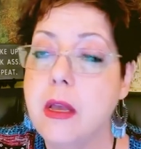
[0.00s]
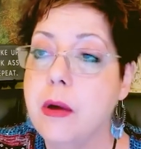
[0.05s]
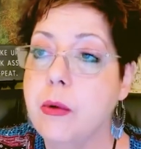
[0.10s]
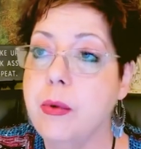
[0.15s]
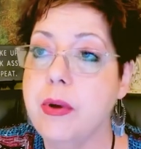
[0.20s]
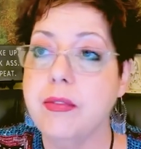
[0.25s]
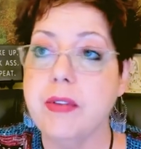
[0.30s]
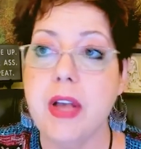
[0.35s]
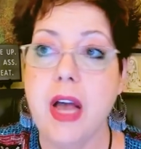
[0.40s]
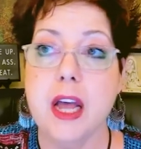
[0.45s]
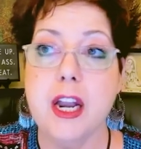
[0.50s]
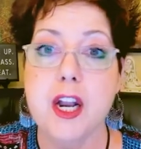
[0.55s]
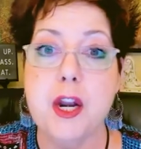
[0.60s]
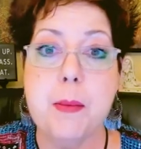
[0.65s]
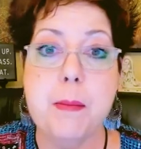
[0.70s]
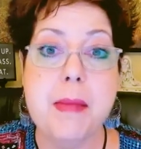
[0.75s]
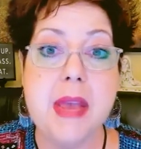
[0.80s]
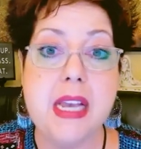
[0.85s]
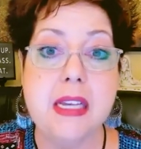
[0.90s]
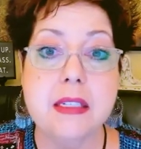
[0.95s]
We've got an
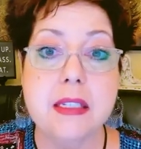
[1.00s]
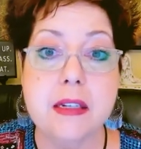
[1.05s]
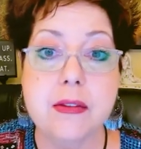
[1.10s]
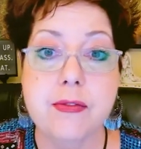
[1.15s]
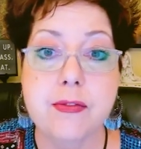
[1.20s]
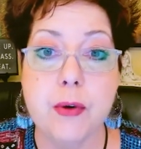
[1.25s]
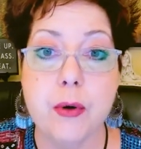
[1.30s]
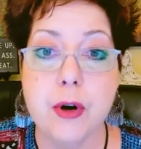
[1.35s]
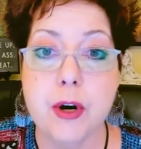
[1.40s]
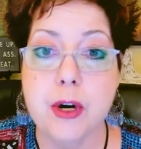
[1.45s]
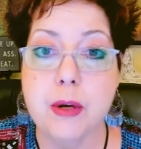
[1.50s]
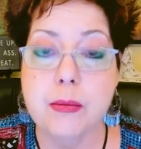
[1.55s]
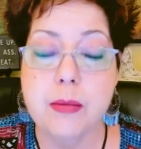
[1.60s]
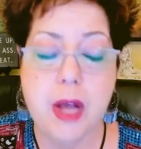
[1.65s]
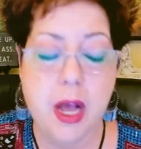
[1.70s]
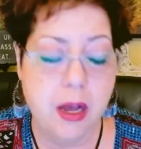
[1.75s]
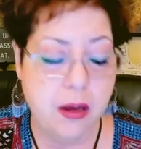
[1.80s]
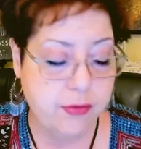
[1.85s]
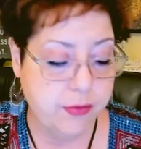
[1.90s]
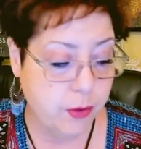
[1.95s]
amazing forum
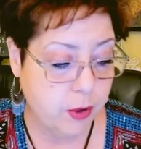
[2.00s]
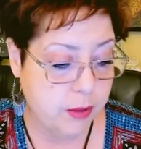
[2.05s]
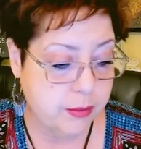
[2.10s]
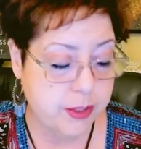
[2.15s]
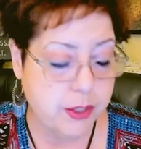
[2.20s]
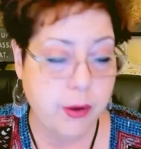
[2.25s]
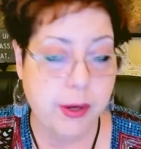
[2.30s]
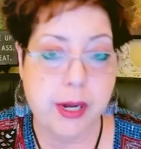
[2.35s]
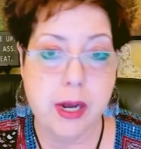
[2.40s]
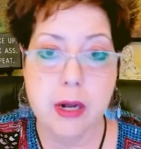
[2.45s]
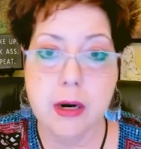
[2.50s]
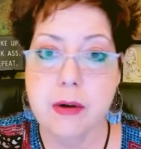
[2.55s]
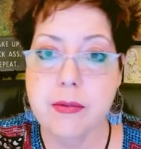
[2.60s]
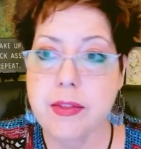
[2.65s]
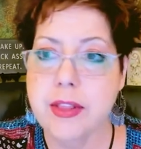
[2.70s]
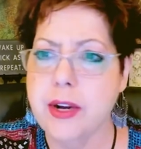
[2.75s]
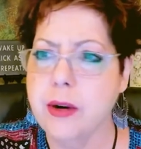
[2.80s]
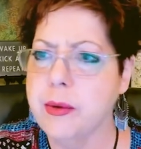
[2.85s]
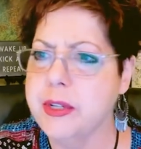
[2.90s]
forums going on over there.